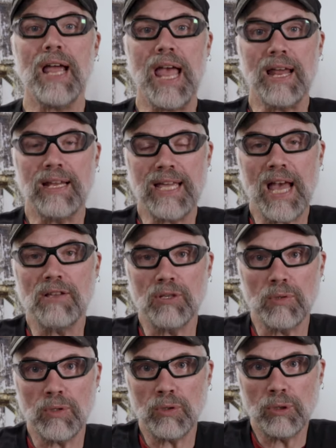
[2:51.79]
And again,
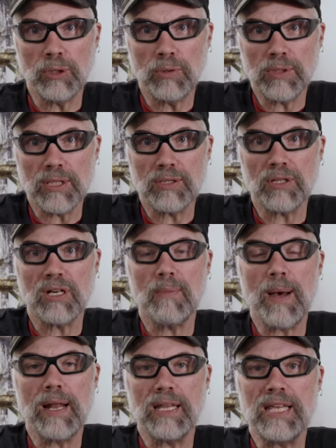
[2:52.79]
you, you lose a certain
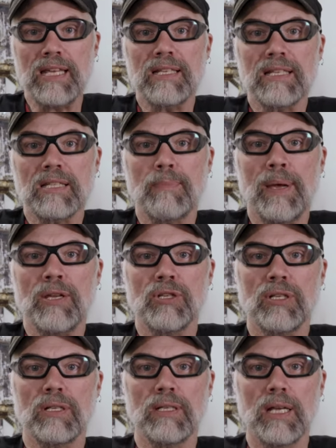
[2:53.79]
amount of heat
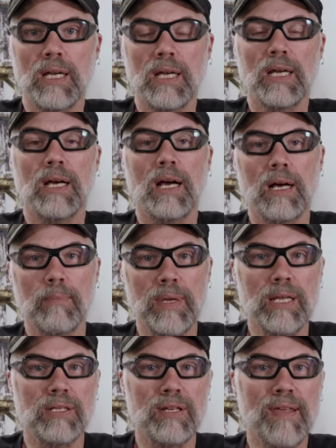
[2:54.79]
dissipation um,
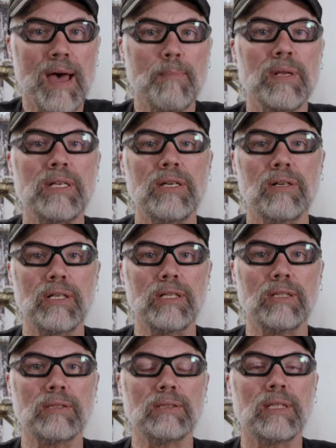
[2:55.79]
into that
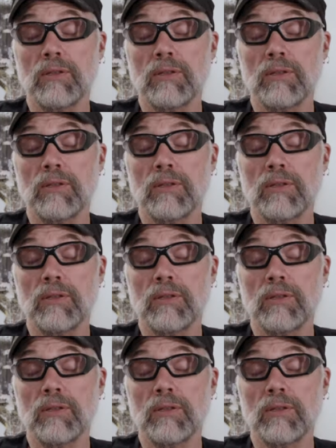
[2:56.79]
material.